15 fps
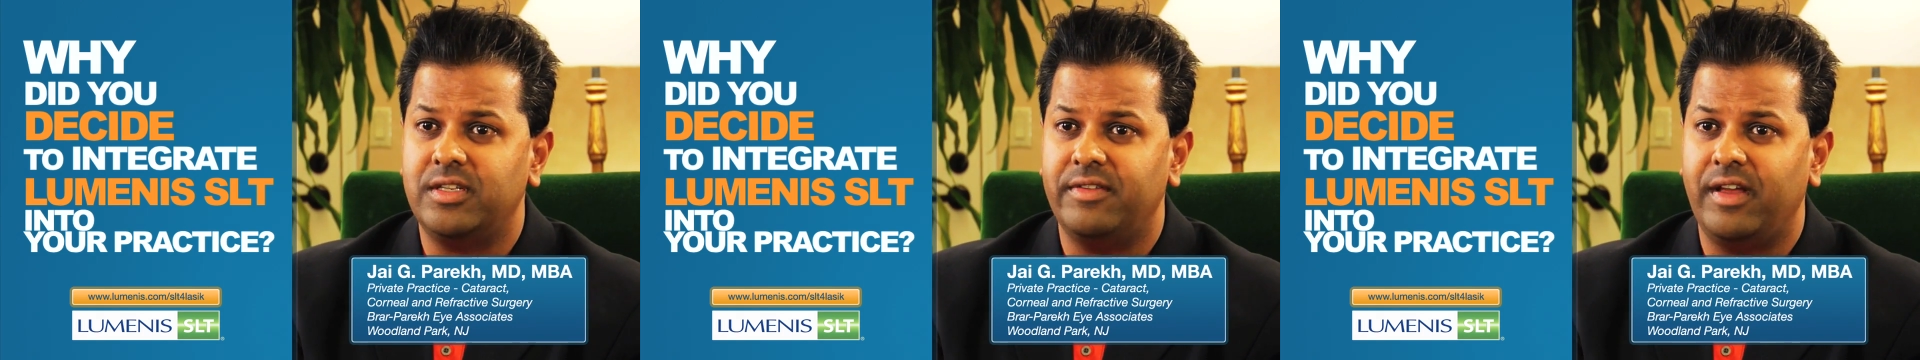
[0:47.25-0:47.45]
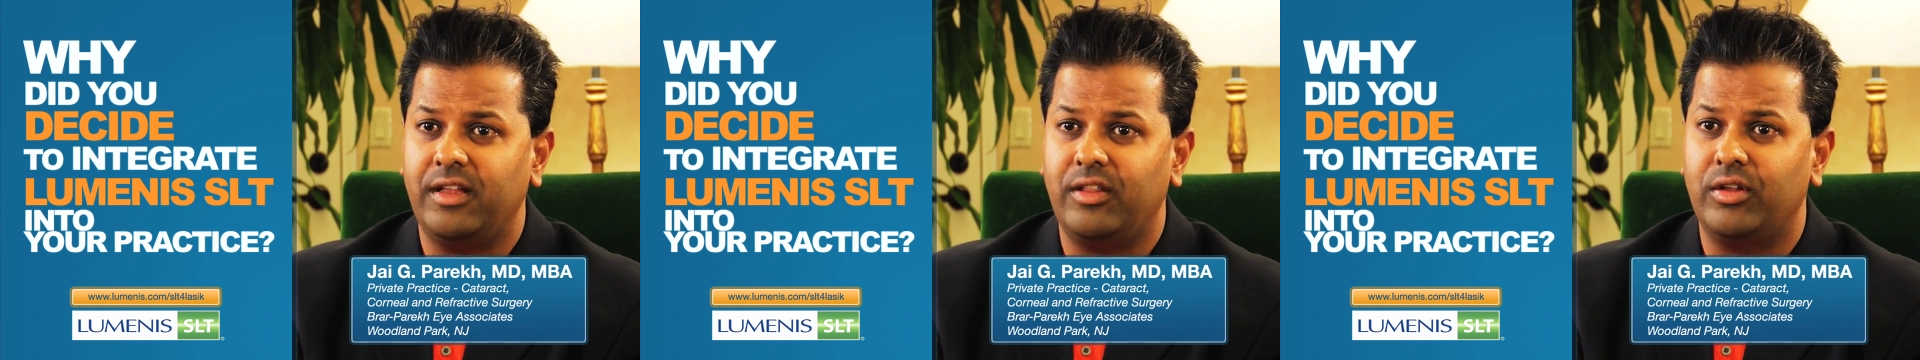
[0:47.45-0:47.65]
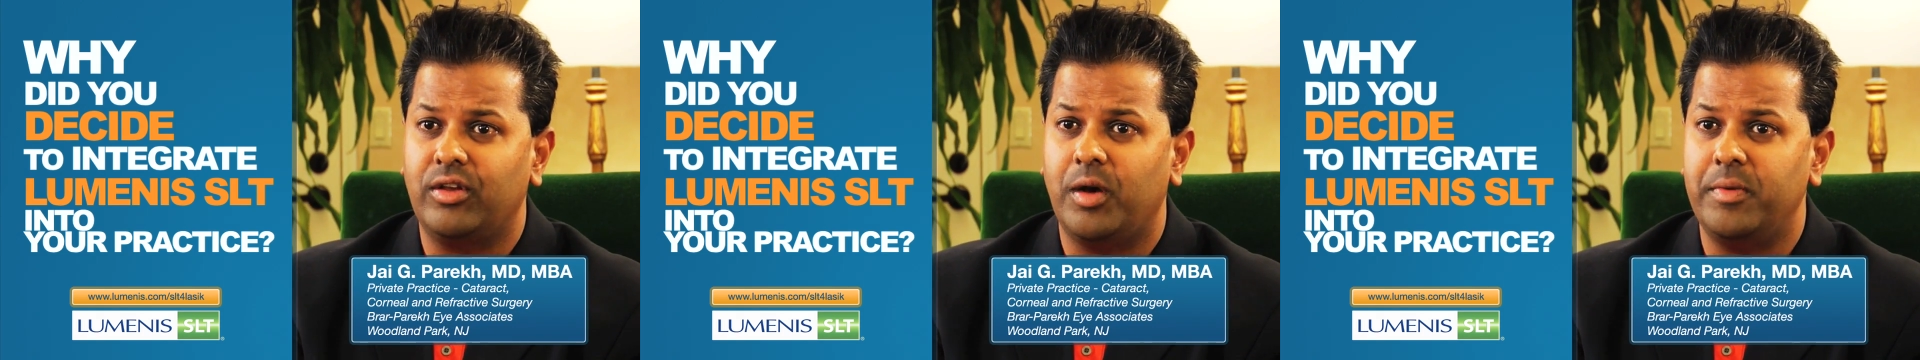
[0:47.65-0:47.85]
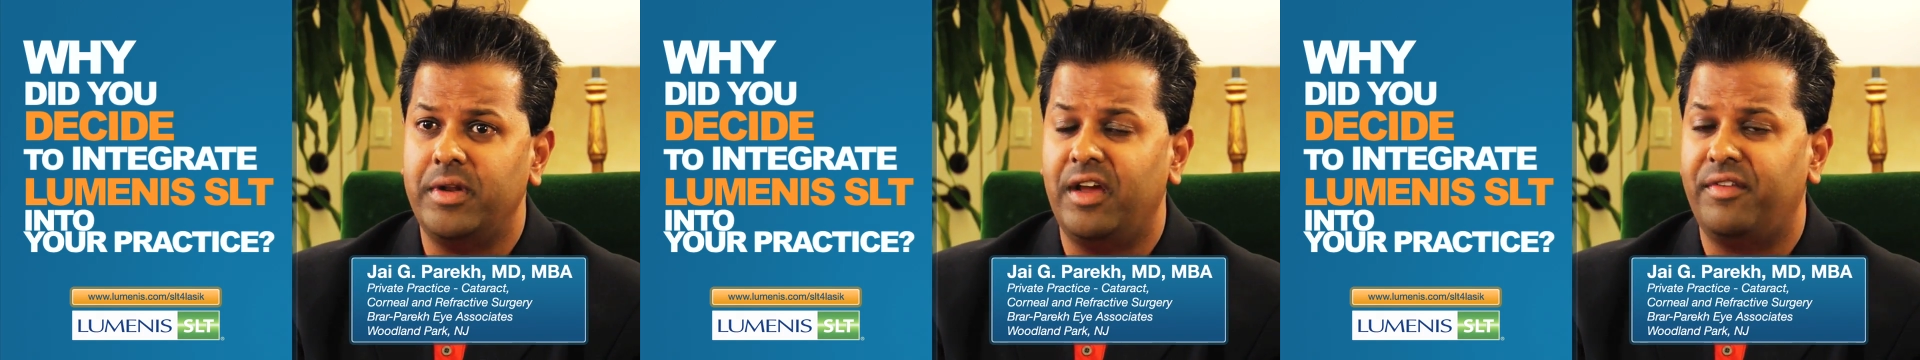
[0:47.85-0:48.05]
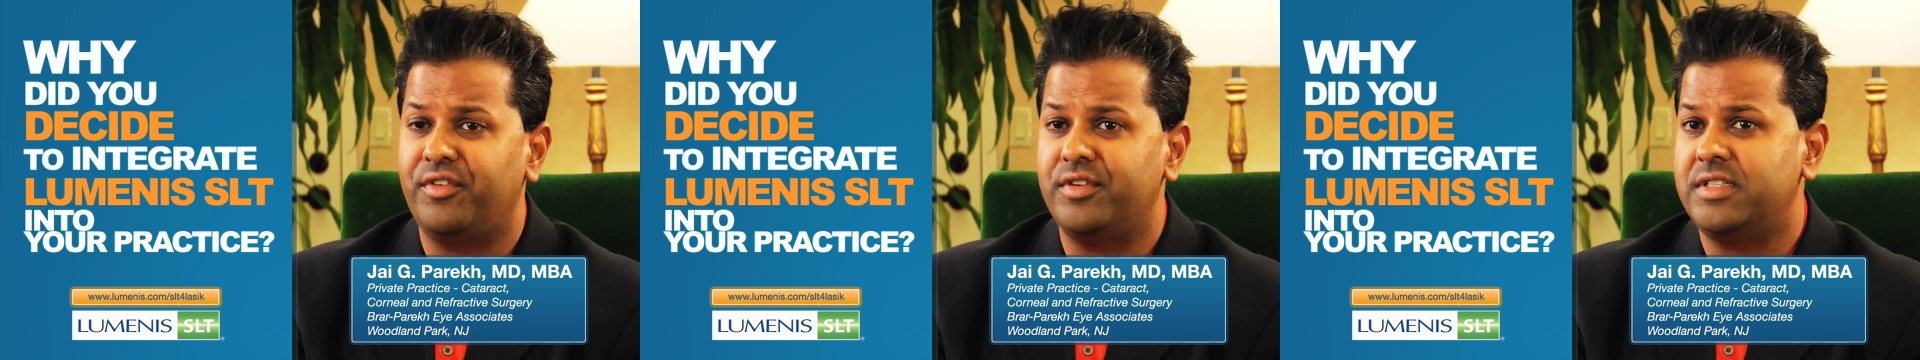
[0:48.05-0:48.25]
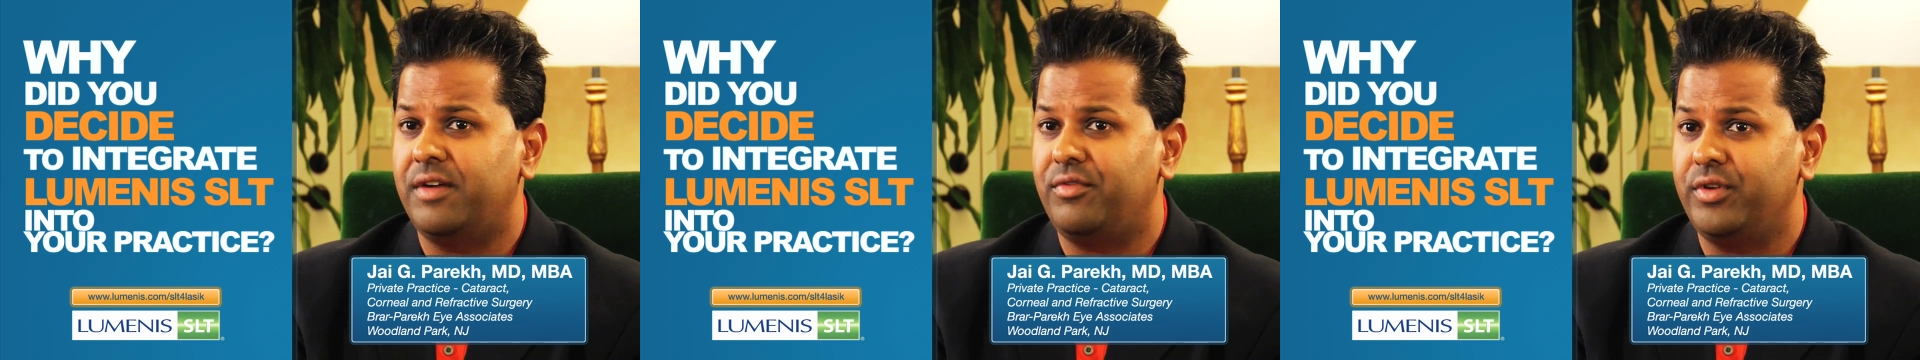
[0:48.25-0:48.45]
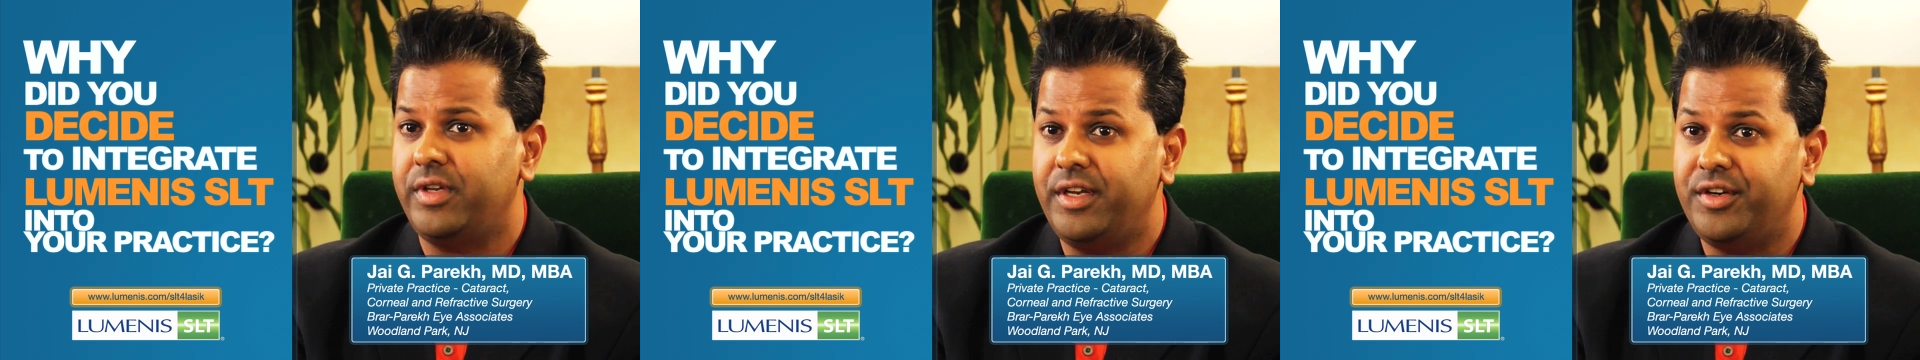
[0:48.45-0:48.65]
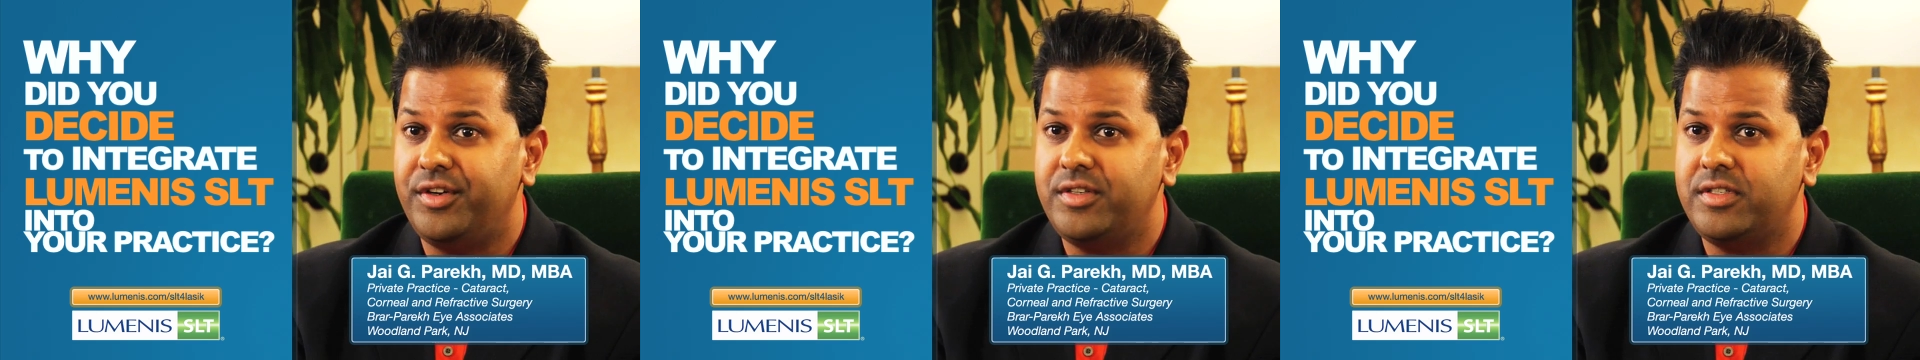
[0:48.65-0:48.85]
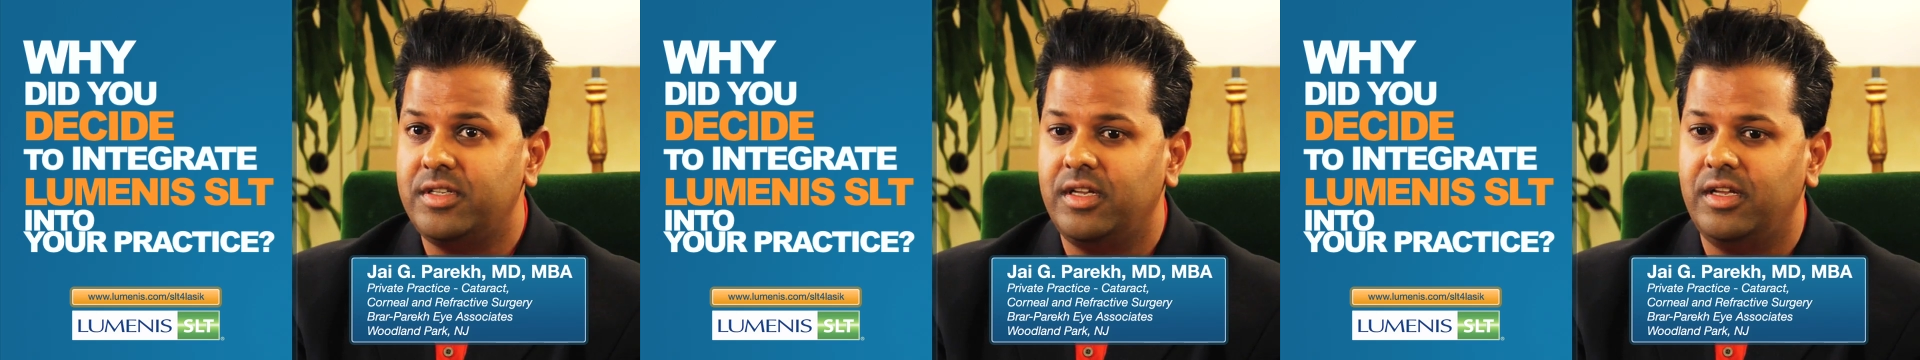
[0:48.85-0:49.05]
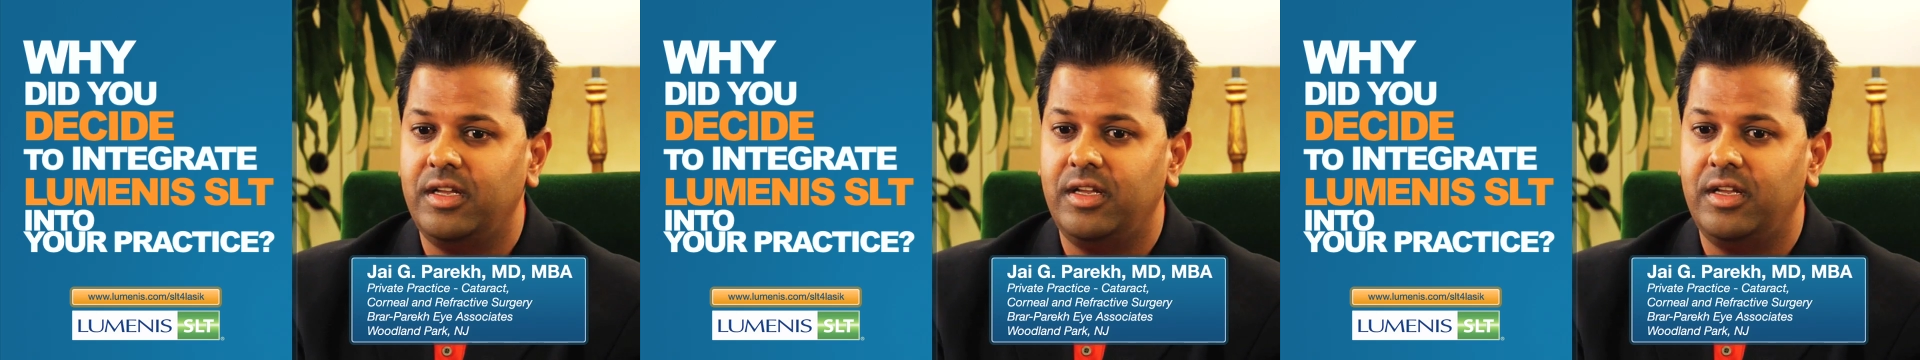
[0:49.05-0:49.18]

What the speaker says: have had glaucoma now for several years.